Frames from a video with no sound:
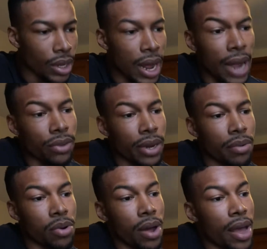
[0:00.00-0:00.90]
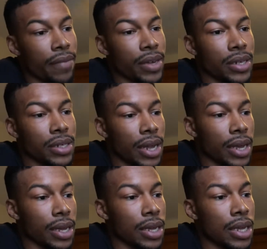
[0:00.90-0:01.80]
I thought they were going to have us,
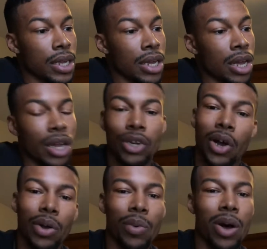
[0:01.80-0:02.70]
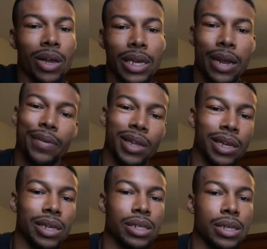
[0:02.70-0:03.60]
like, duck walk and
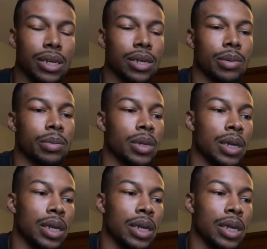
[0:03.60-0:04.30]
everything this time.